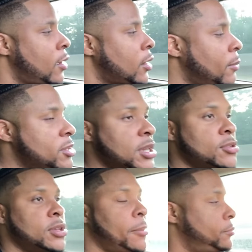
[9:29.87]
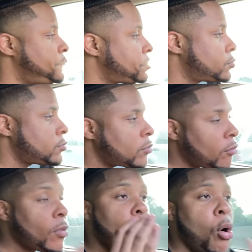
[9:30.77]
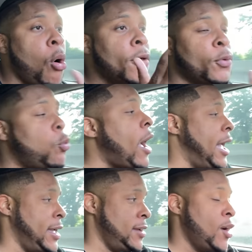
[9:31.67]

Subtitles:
Let me tell you something. On the way